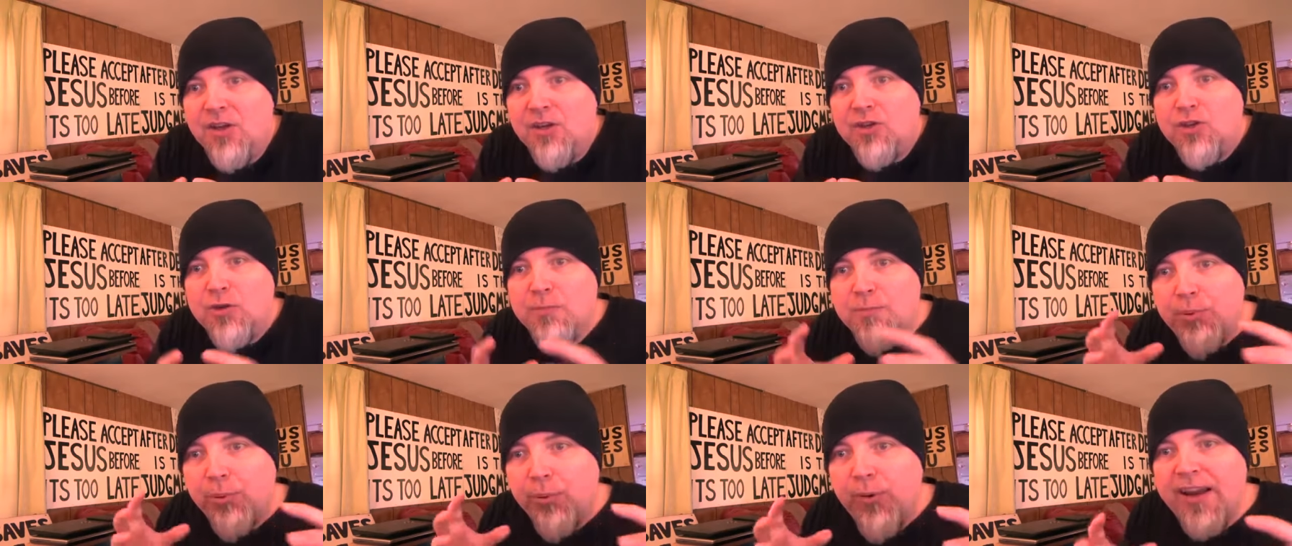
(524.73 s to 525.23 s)

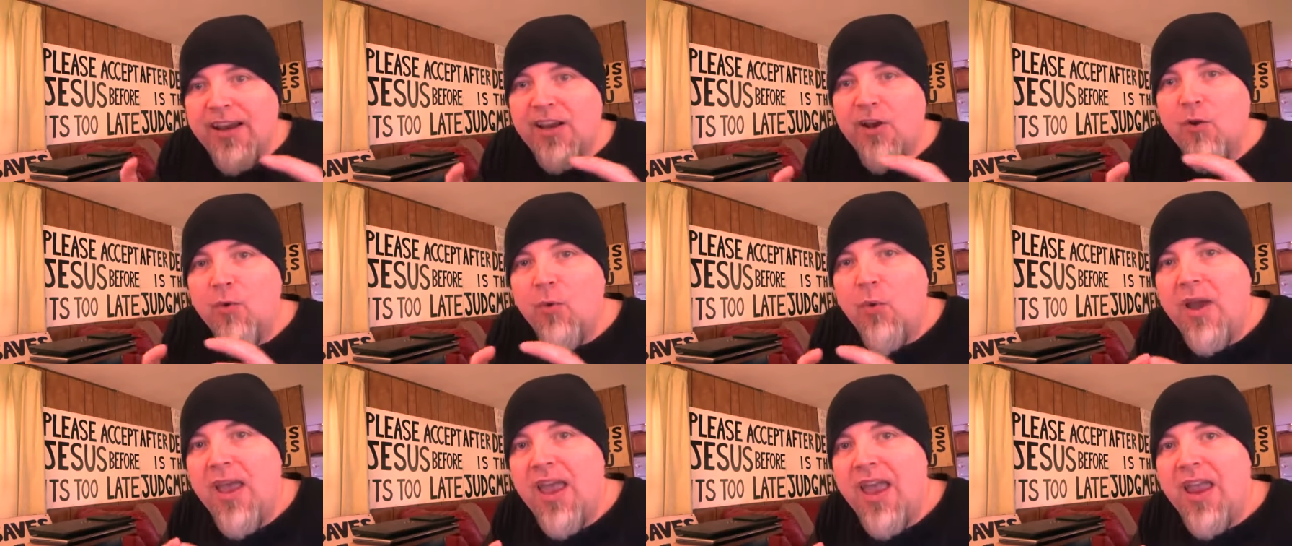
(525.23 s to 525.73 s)
to break
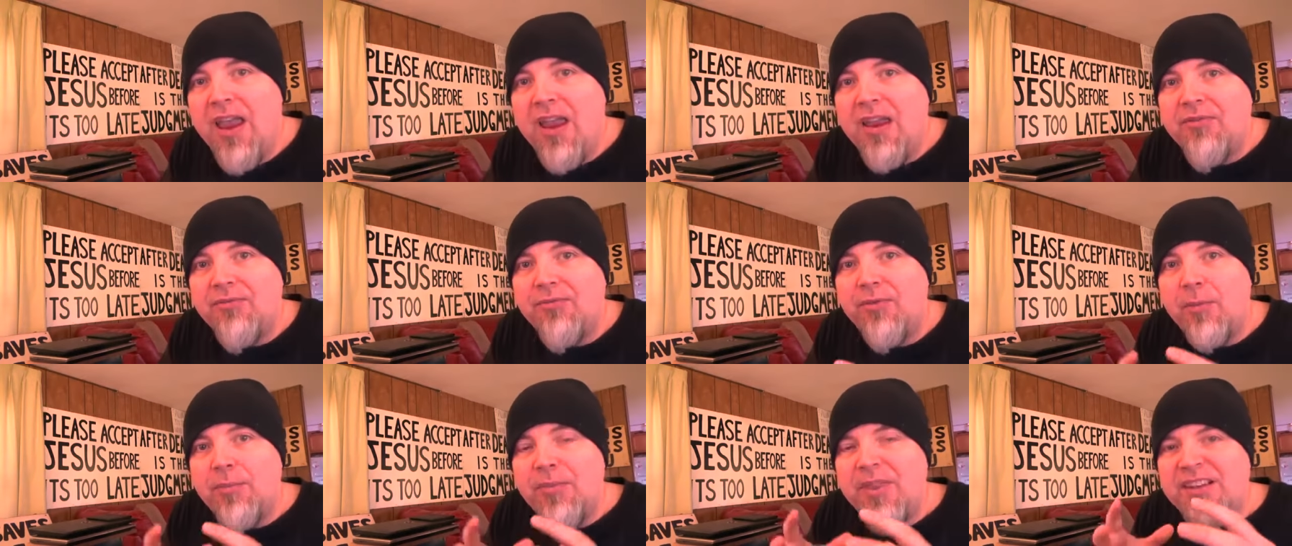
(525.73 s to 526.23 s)
away
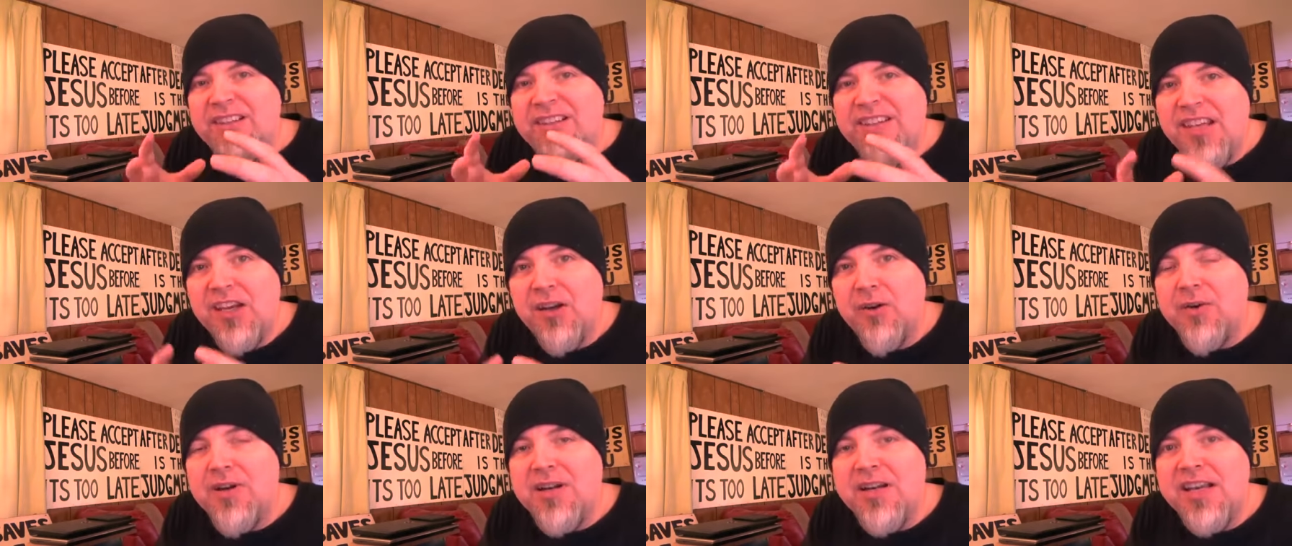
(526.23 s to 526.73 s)
from the
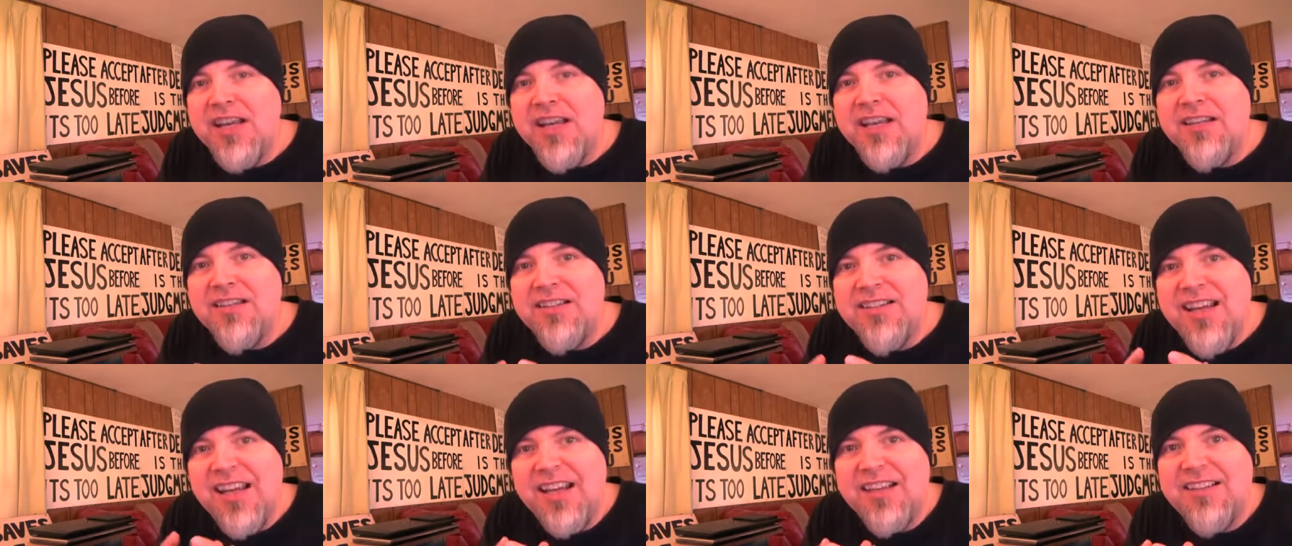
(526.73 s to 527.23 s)
tyranny
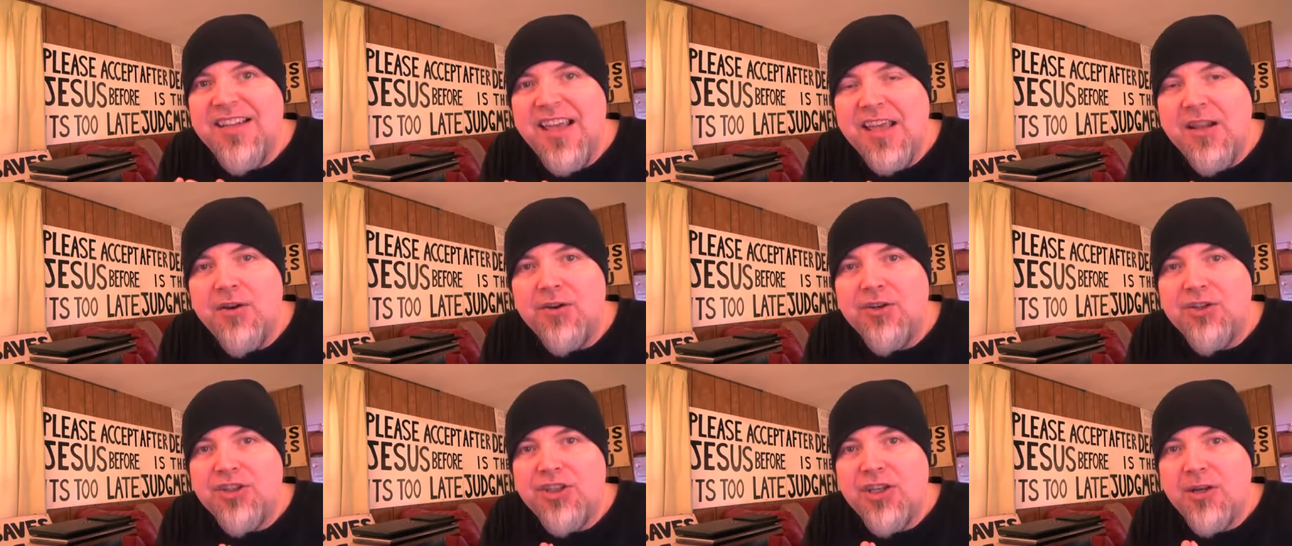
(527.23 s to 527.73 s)
and
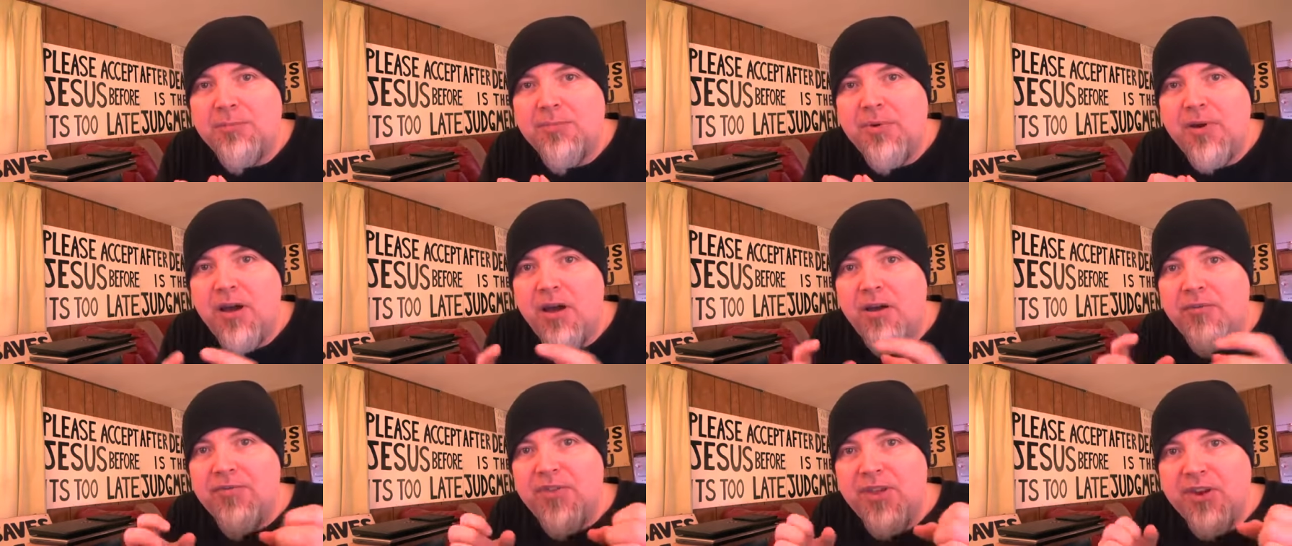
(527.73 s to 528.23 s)
dictatorship
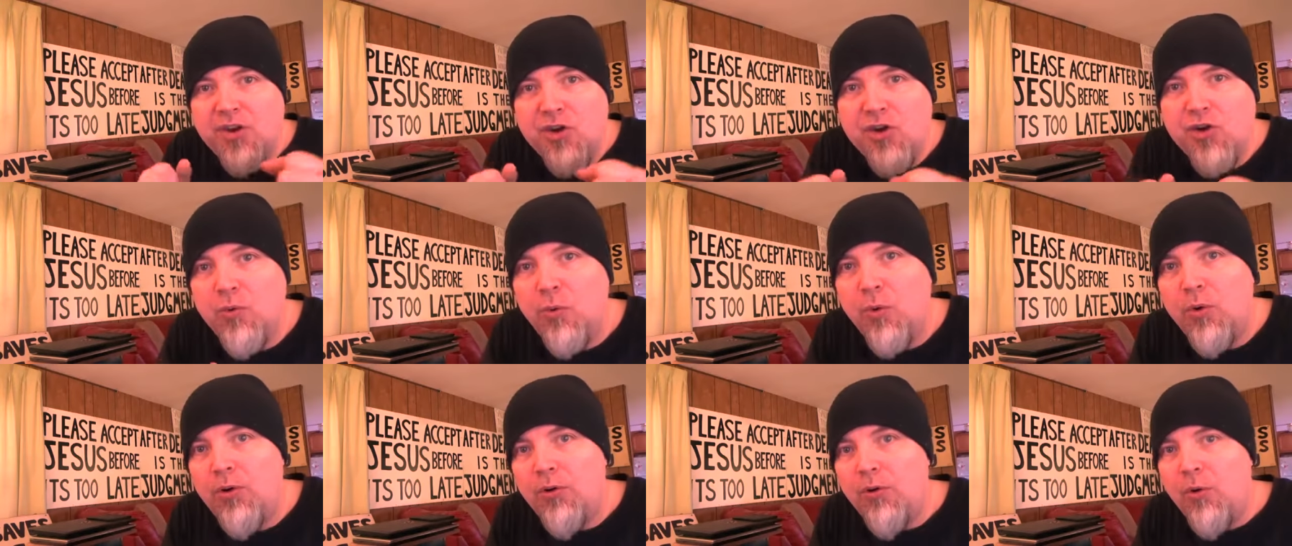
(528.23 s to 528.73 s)
of the New
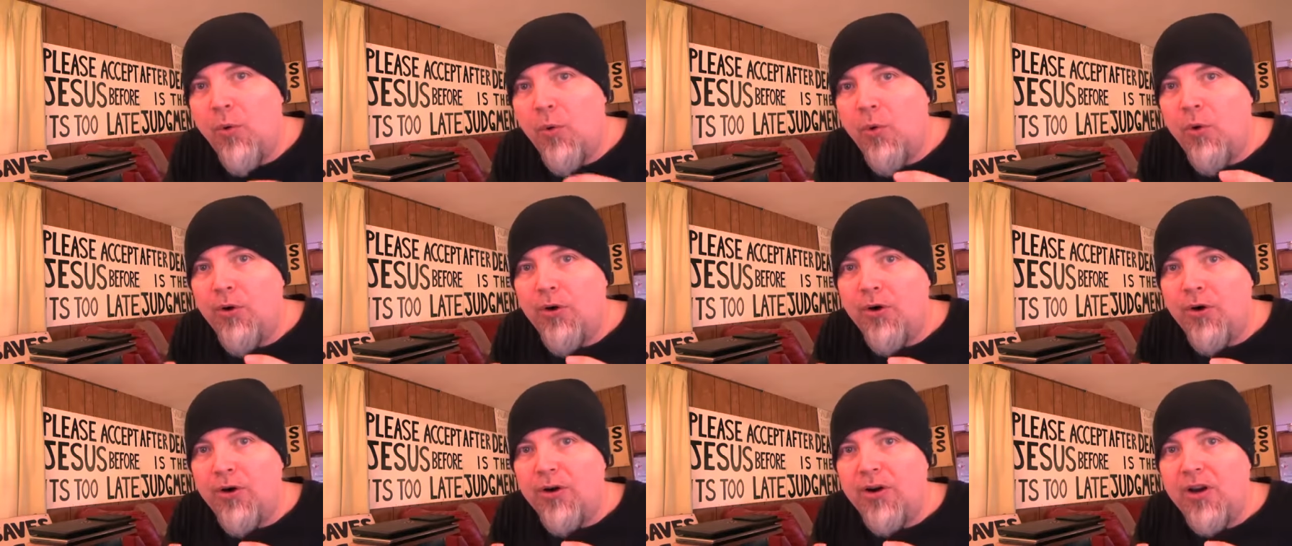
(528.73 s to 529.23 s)
World
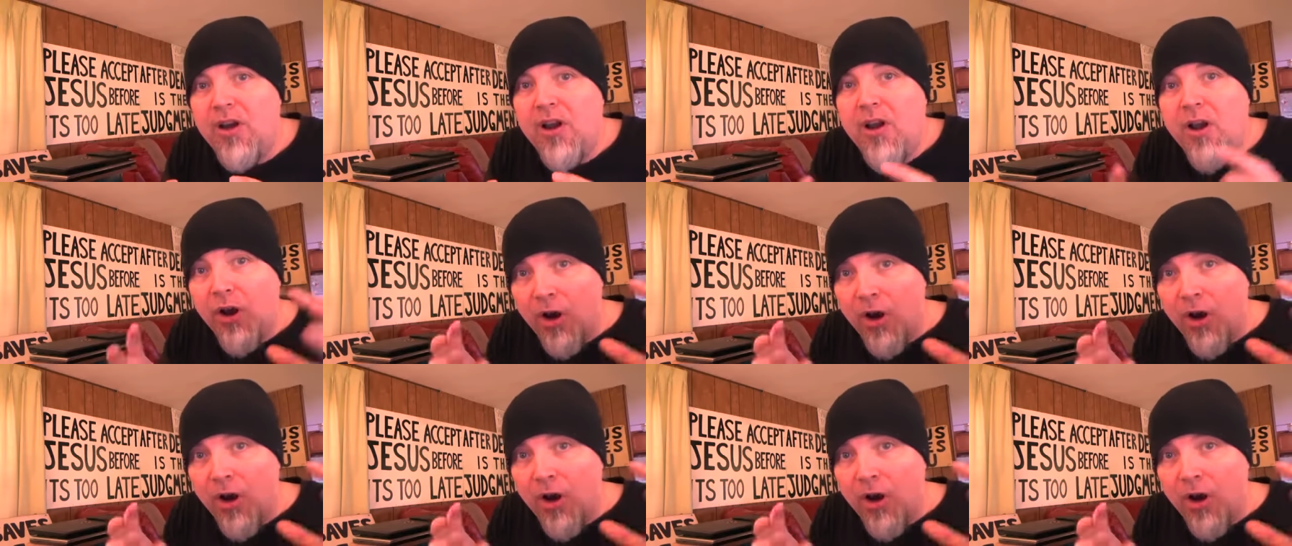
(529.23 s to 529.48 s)
Order